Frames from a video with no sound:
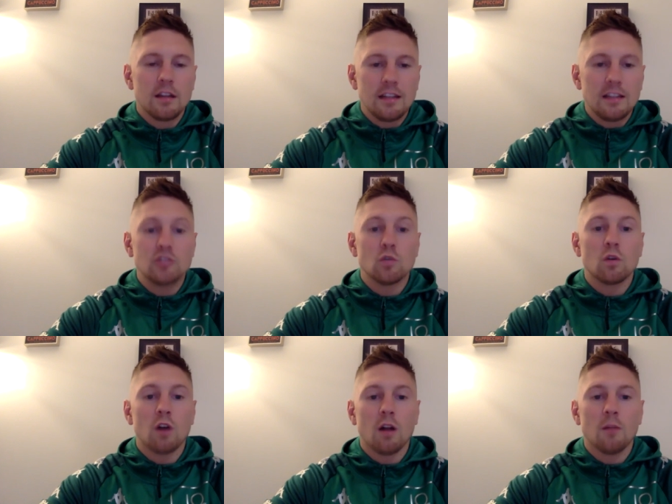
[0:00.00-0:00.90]
these
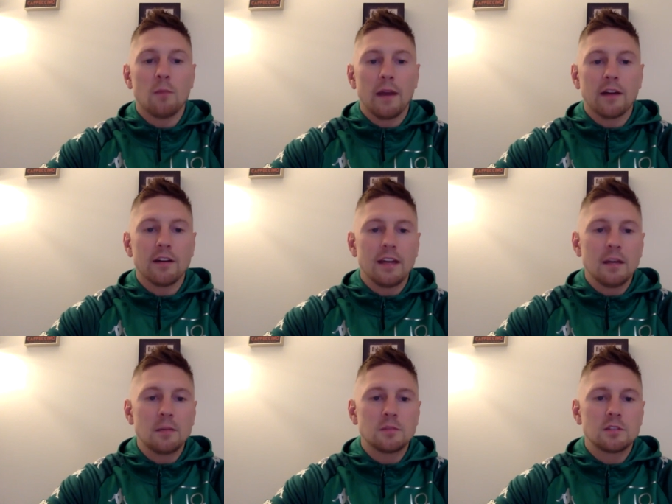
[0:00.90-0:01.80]
so-called bigger
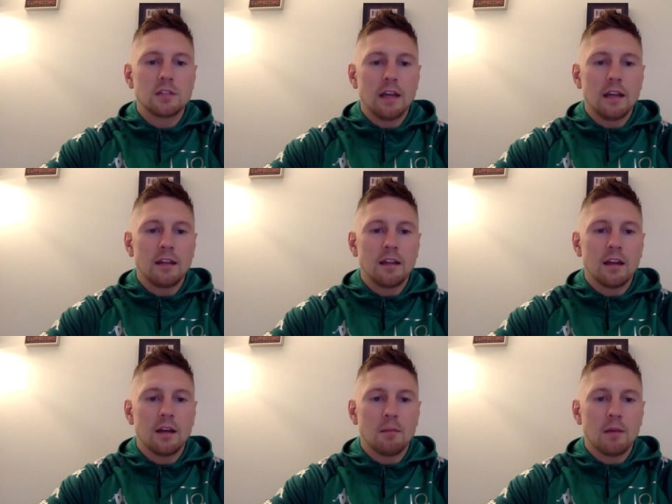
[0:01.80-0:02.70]
names in
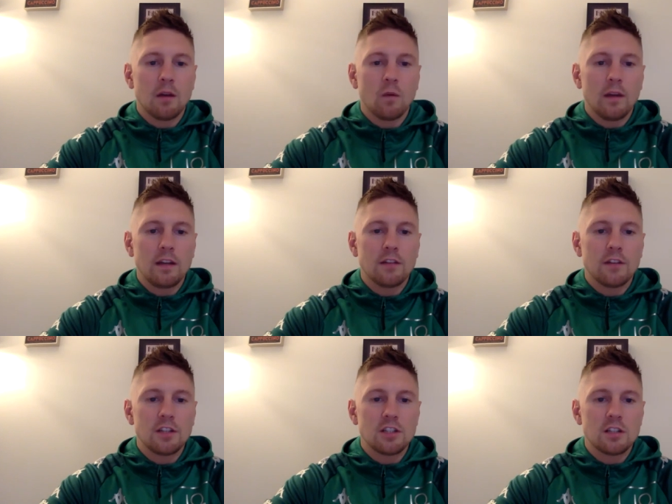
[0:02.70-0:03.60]
the middleweight
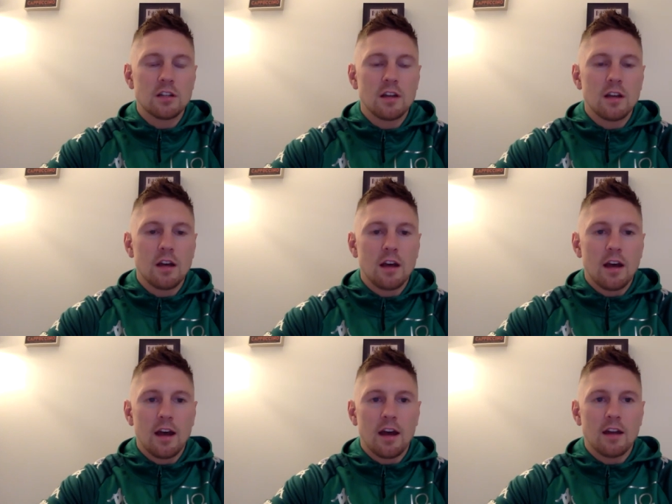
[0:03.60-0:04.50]
division.
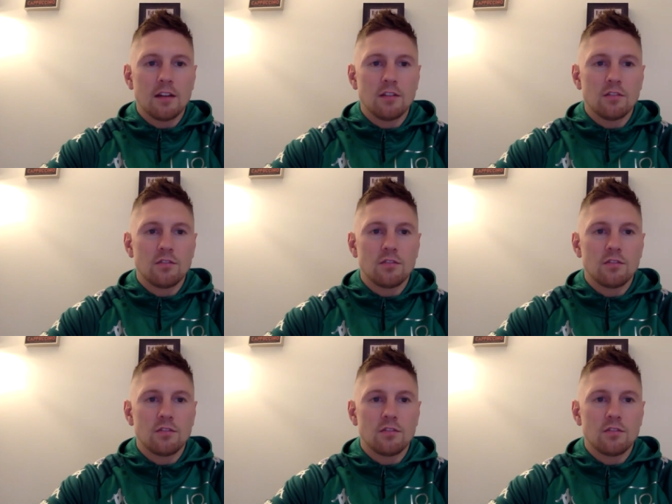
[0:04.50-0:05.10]
And